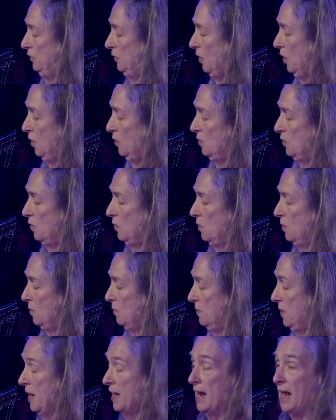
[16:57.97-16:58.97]
So,
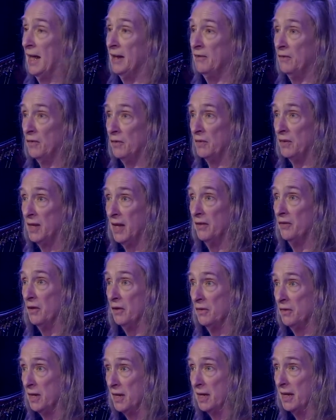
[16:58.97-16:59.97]
and the
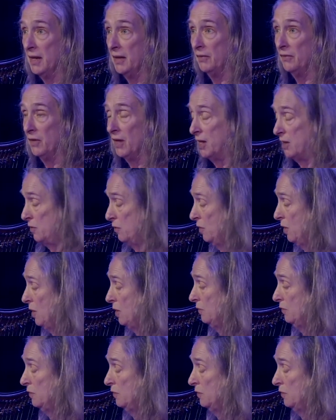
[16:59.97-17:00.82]
other thing is that